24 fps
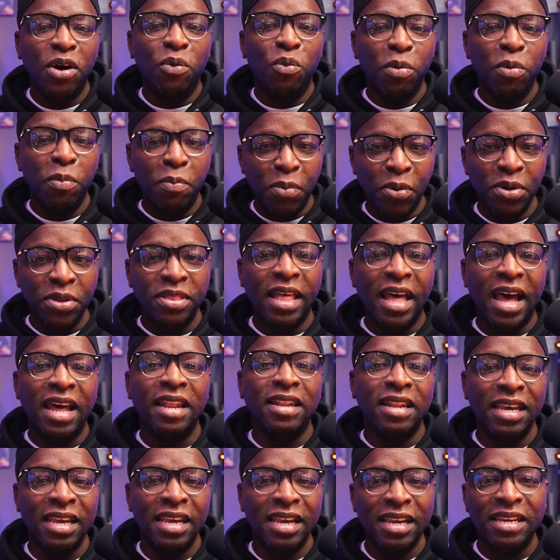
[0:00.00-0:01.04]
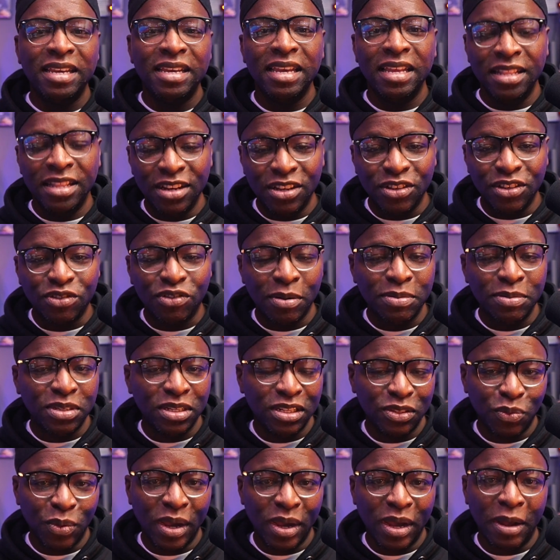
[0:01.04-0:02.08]
We'll put that link in the
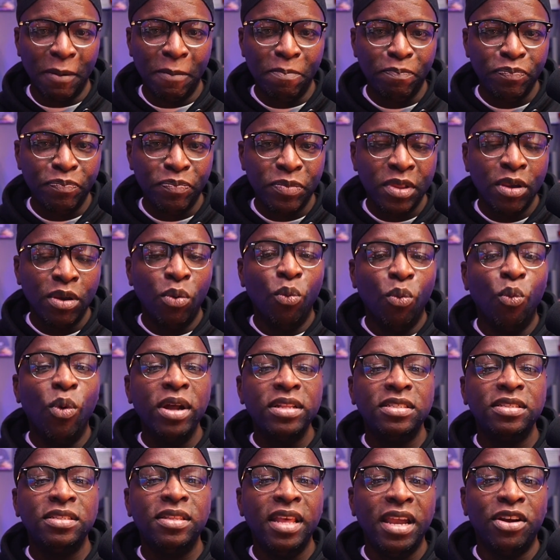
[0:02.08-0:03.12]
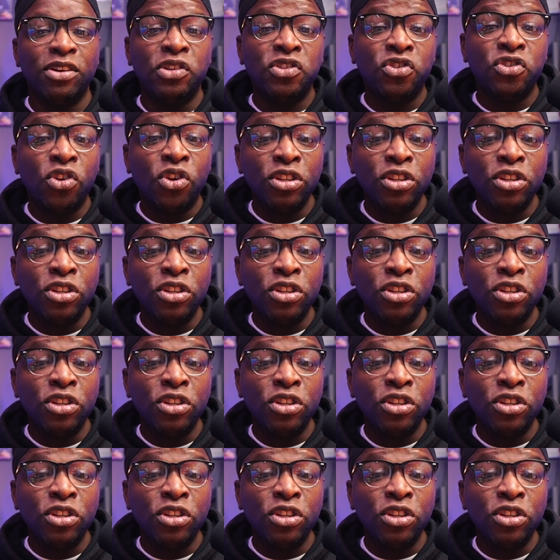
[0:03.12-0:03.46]
description as well. Once there,